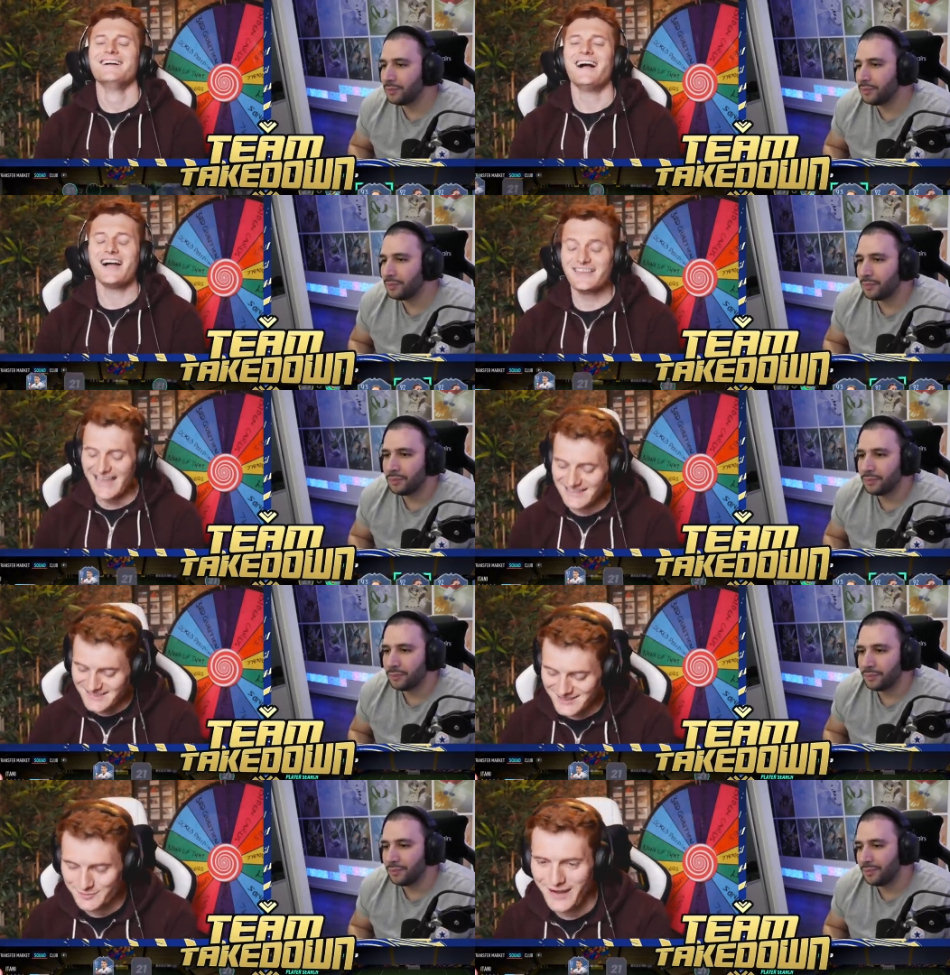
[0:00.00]
Speaker 1: A
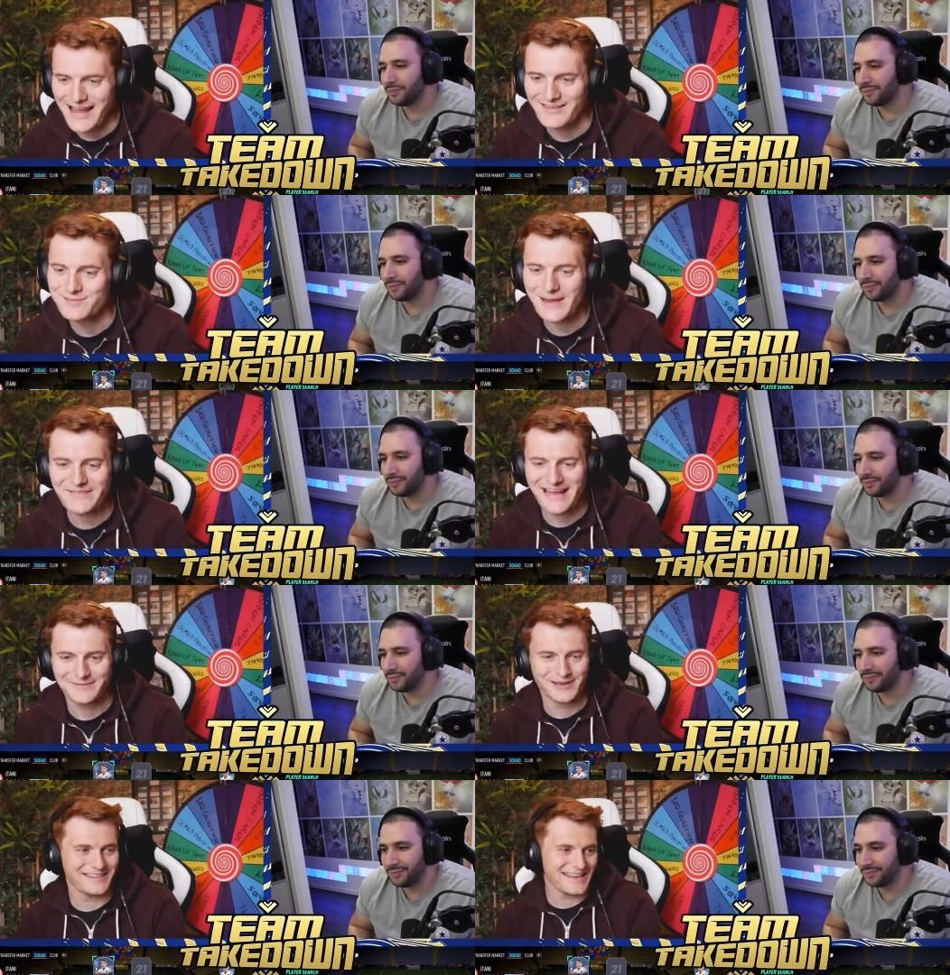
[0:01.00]
guessless round? We haven't had
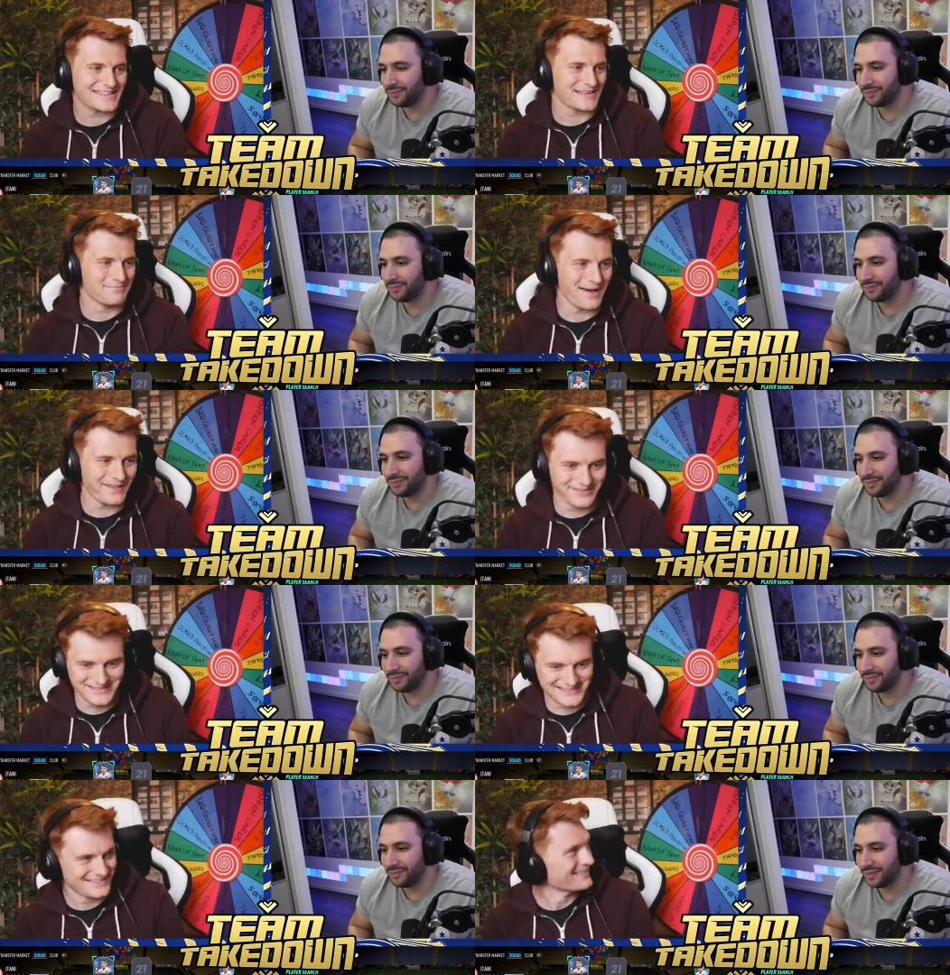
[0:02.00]
one of these in
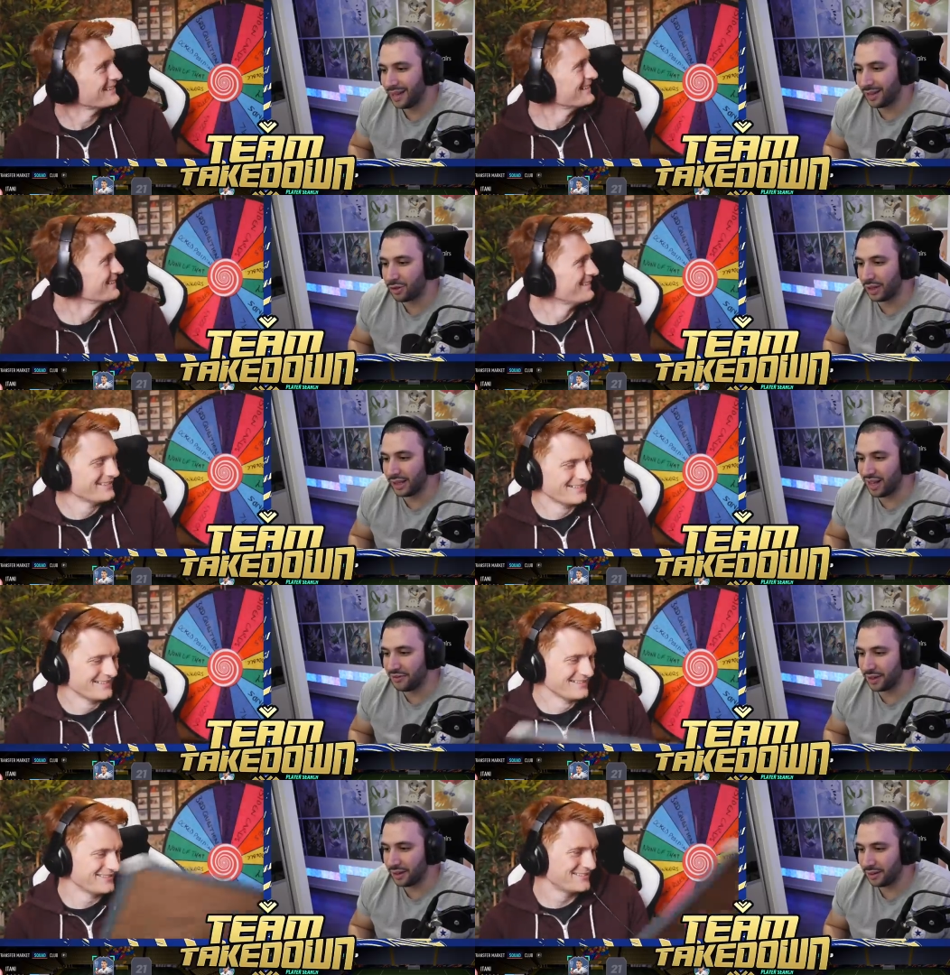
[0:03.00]
months.
Speaker 2: Literally
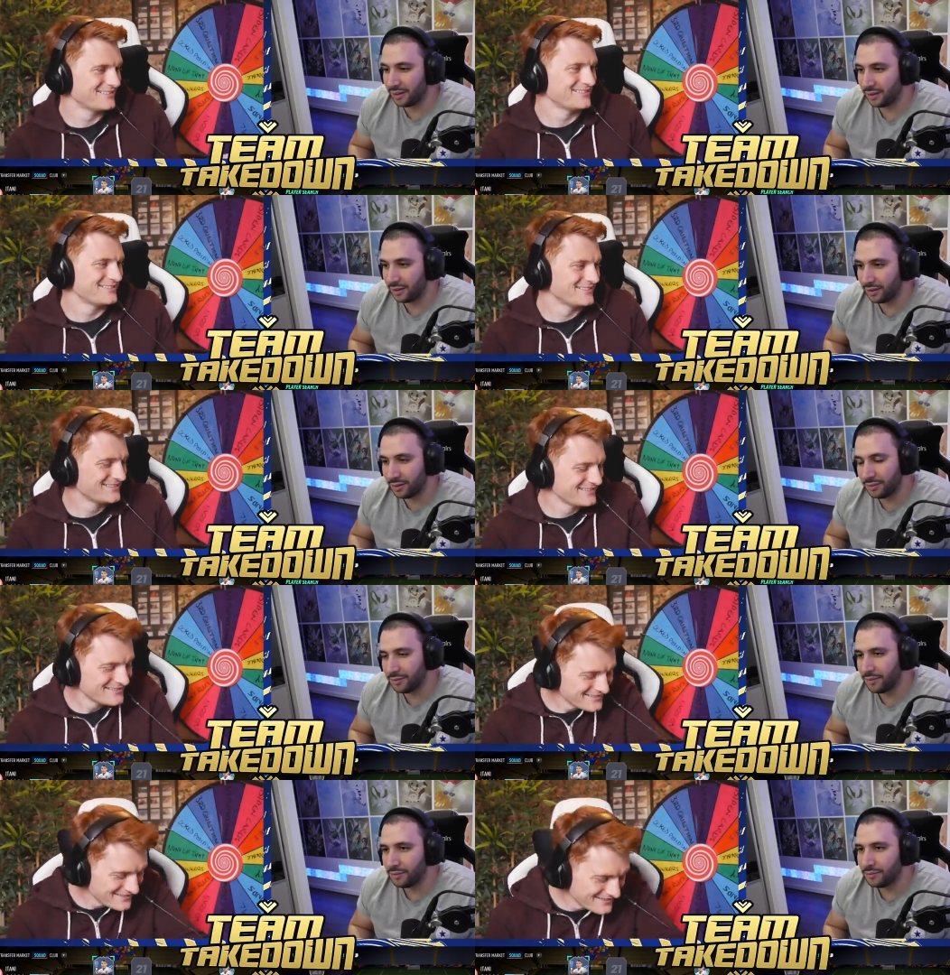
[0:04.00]
nothing.
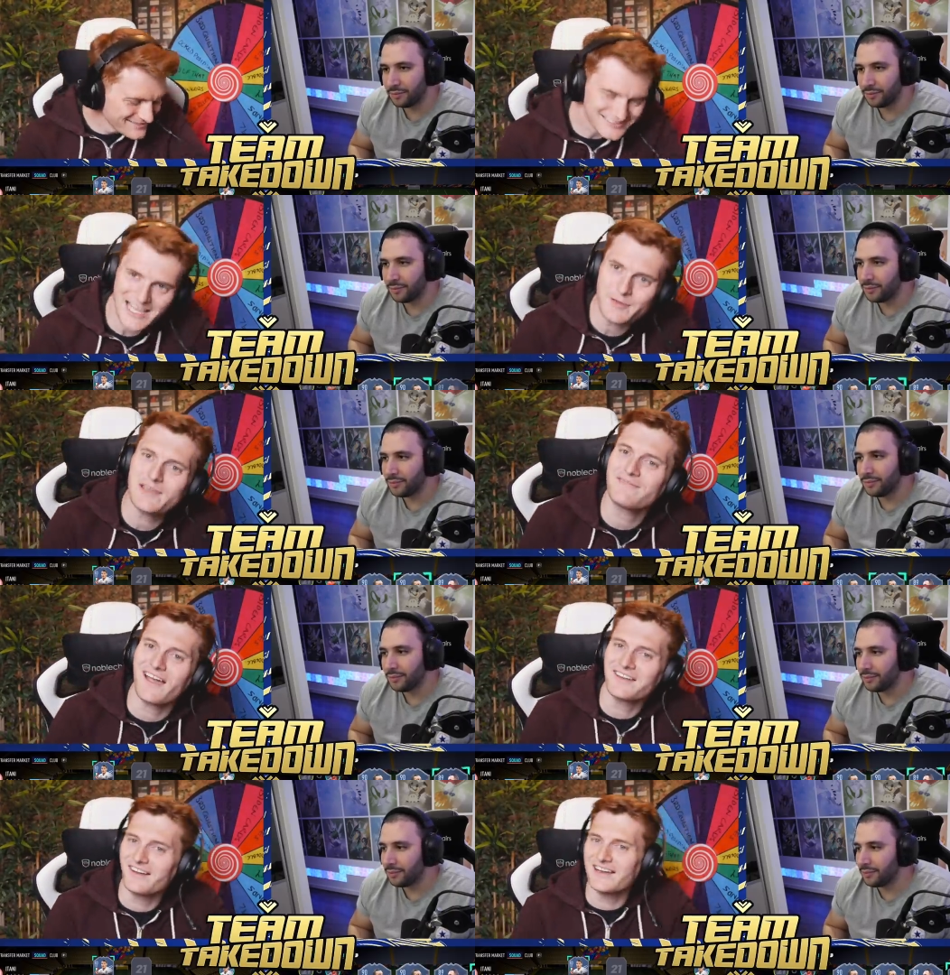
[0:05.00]
Speaker 1: See what you've
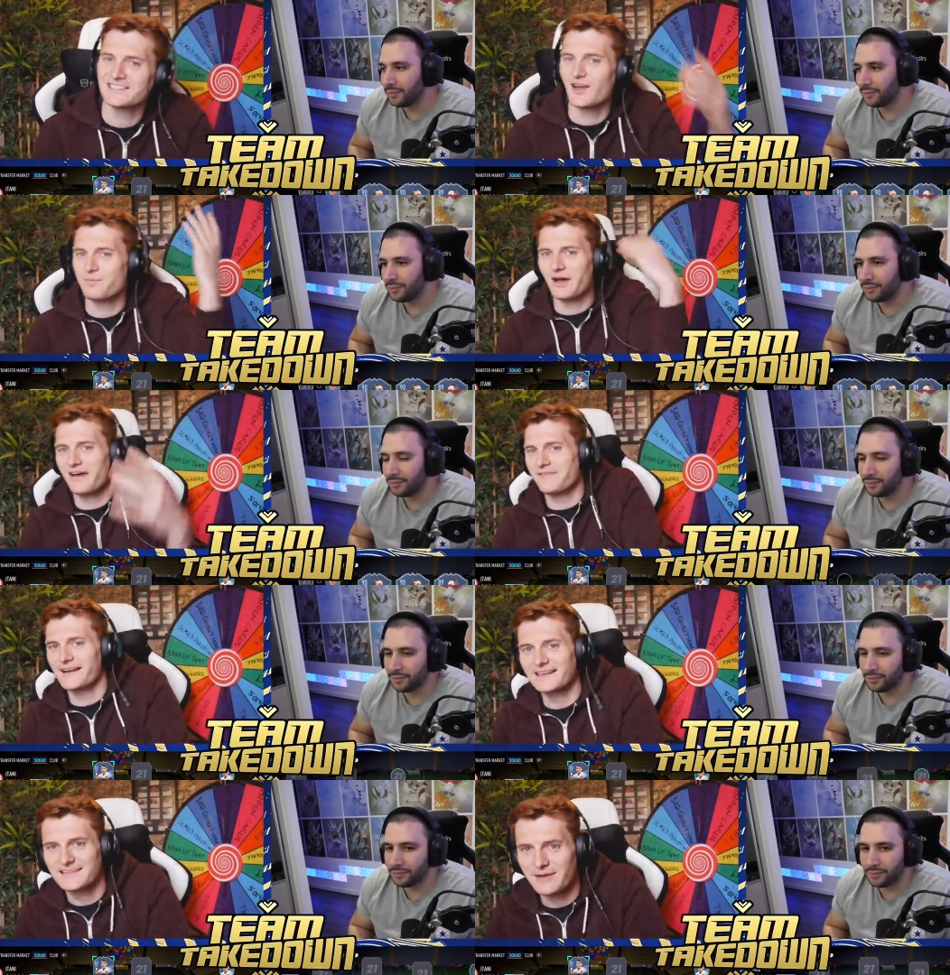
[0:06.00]
done, guys? No perfect
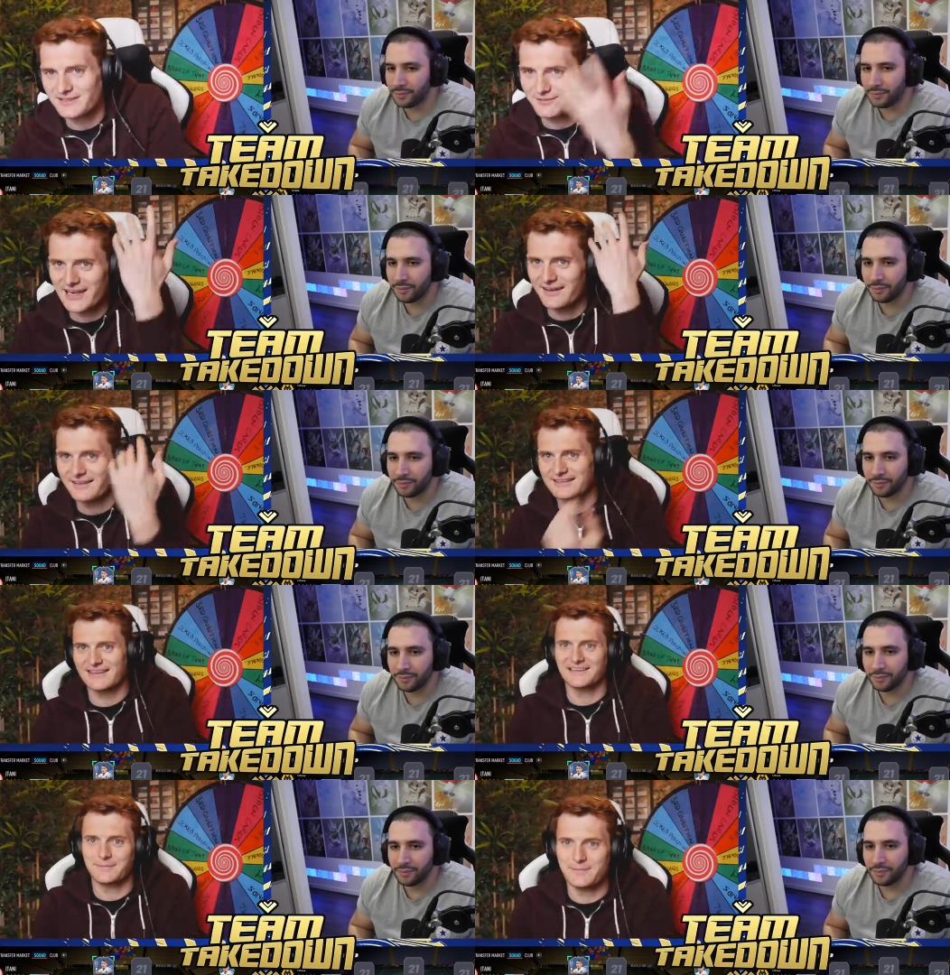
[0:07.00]
links. It makes it really hard to
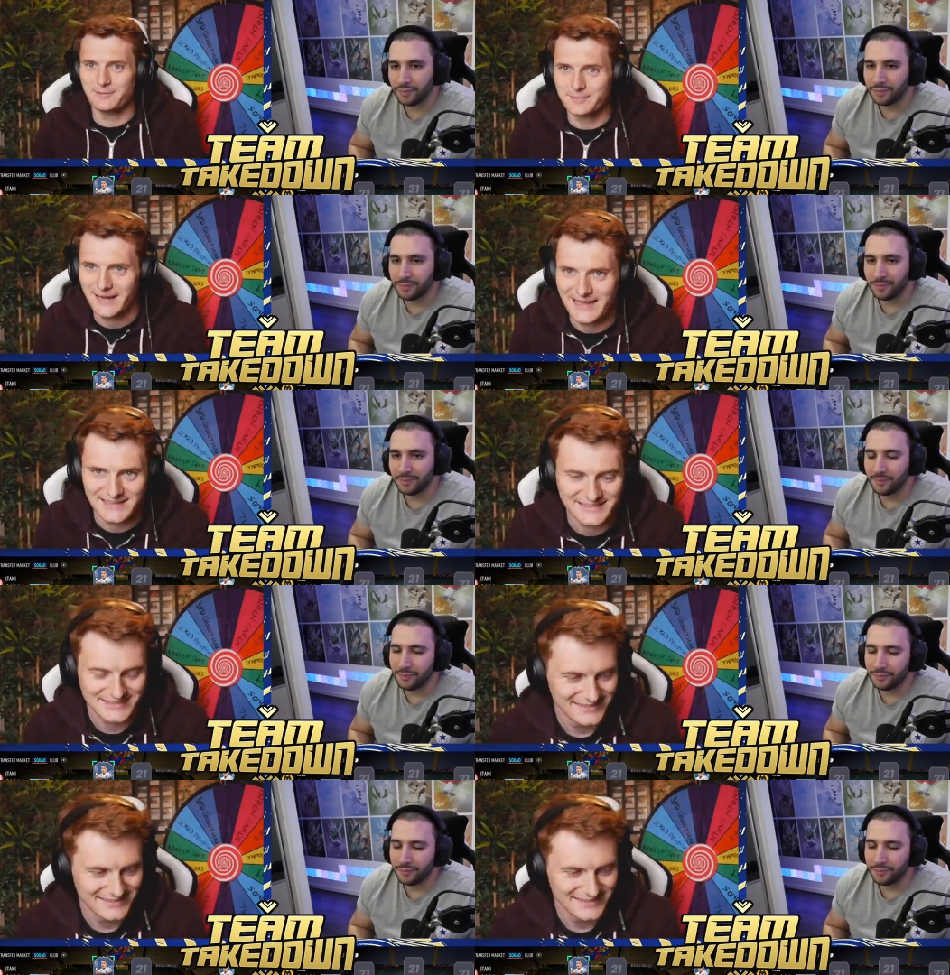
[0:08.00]
guess people's players.